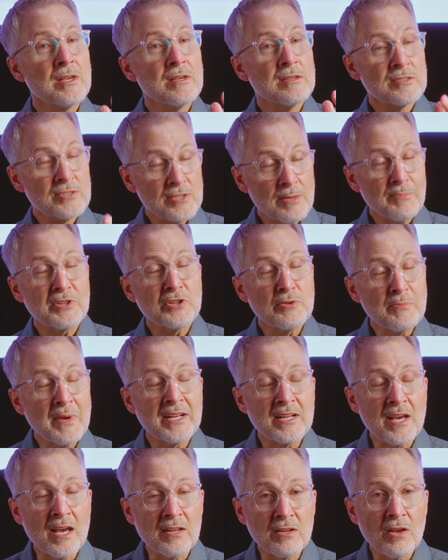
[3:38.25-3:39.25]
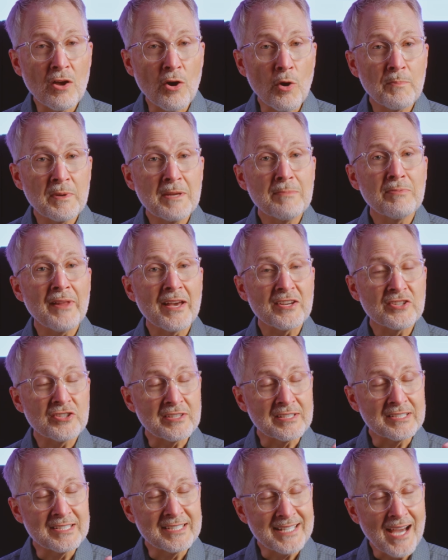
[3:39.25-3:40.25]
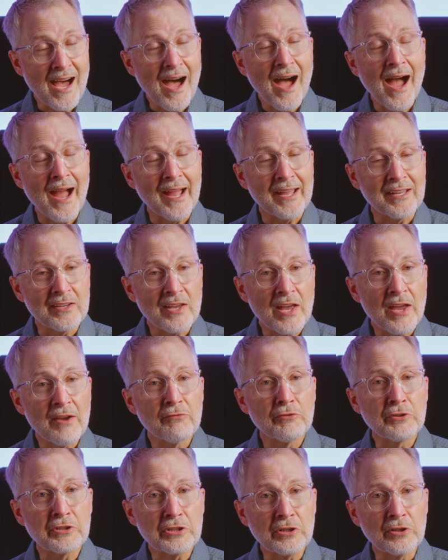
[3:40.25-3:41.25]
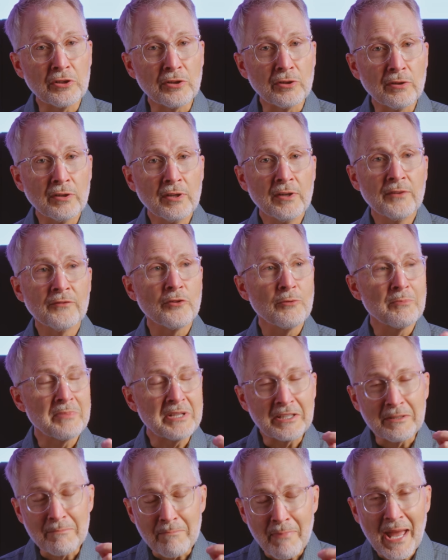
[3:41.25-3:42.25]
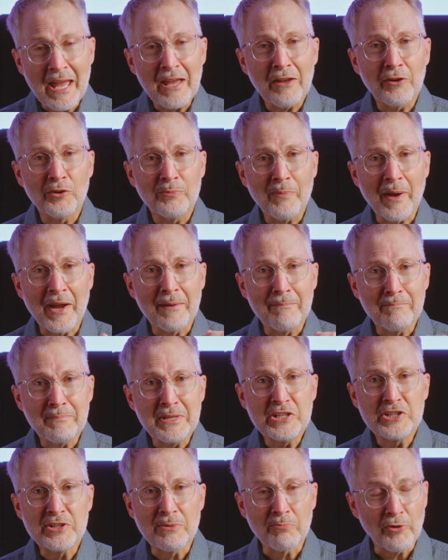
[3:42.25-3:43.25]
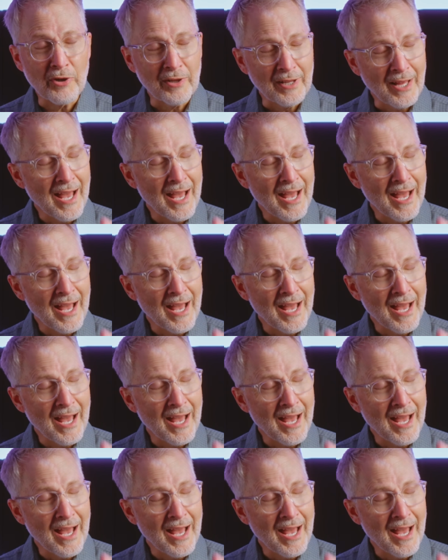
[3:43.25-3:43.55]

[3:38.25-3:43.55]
Something you may not know, people actually die every year from being impaled by a beach umbrella.